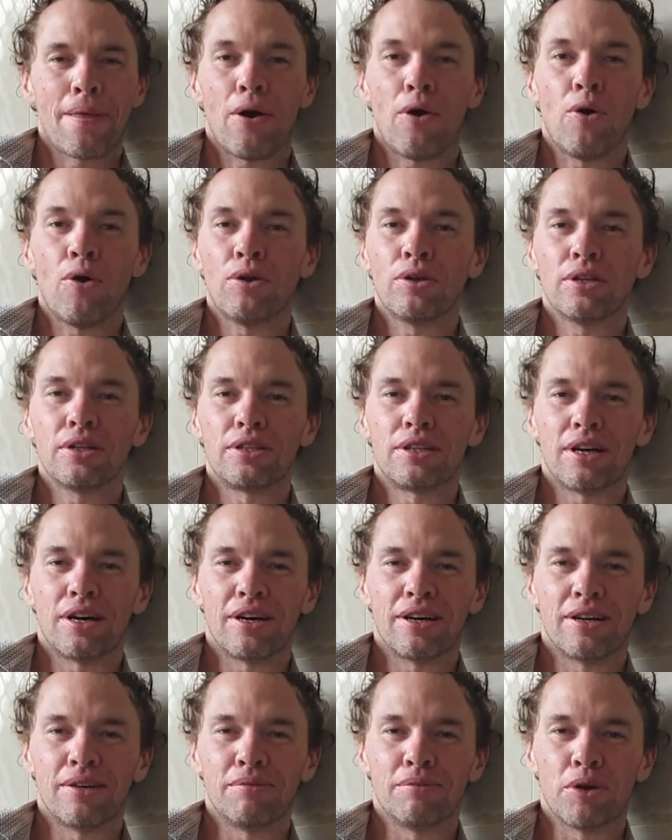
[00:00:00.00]
All the
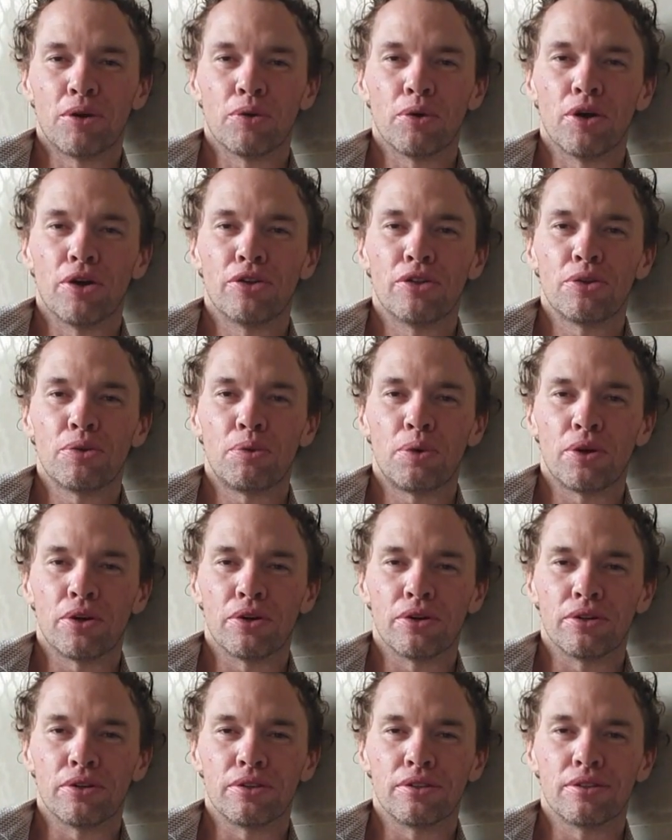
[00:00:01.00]
time around the
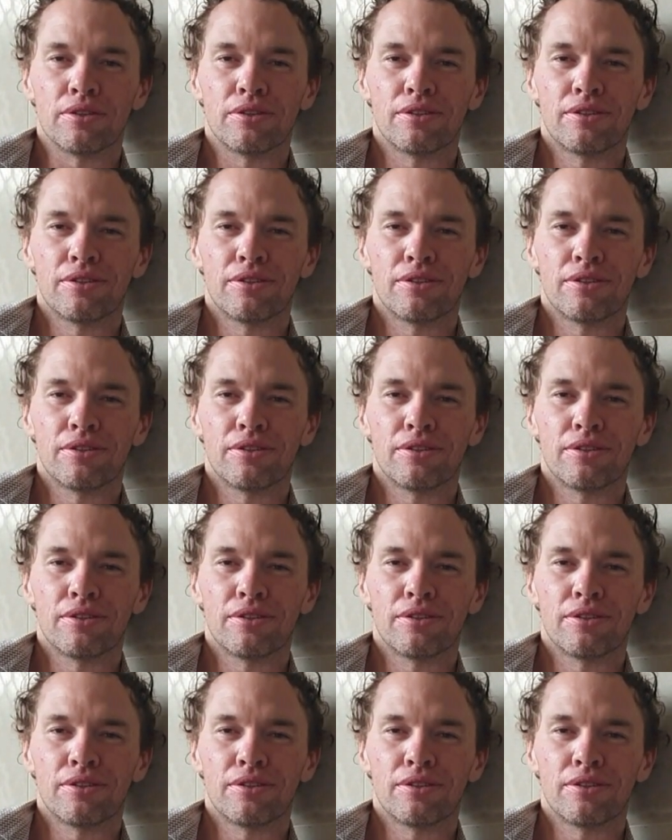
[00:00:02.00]
world,